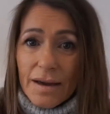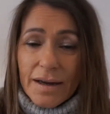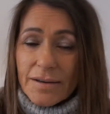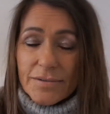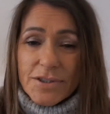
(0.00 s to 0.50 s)

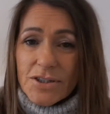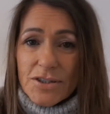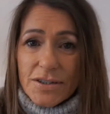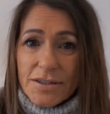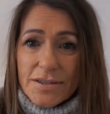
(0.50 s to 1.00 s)
it was
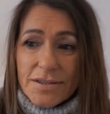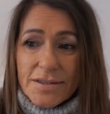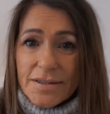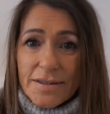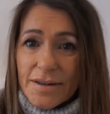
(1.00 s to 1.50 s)

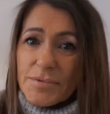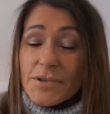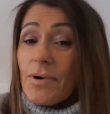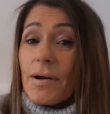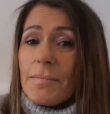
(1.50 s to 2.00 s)

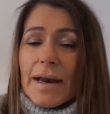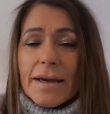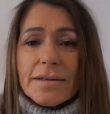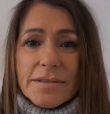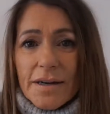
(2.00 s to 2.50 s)
quite
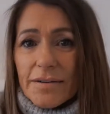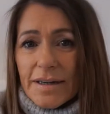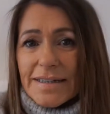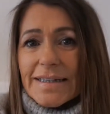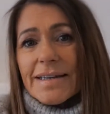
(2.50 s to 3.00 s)
manic, so
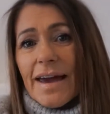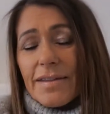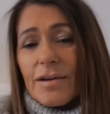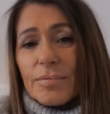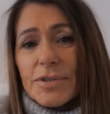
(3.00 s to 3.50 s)
I didn't get
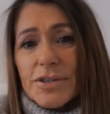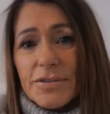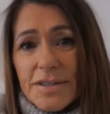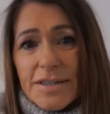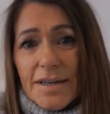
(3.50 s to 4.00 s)
the
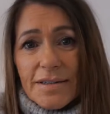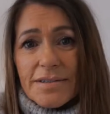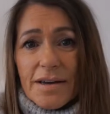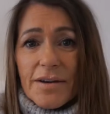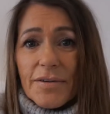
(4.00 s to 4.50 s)
opportunity.
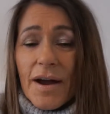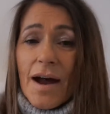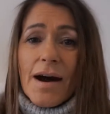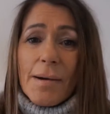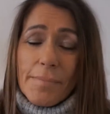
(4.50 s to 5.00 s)
So
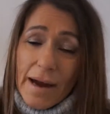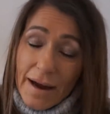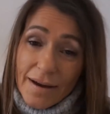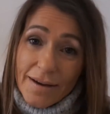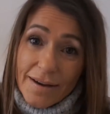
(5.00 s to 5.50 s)
I'm
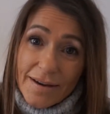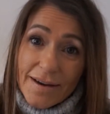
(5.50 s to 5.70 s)
back.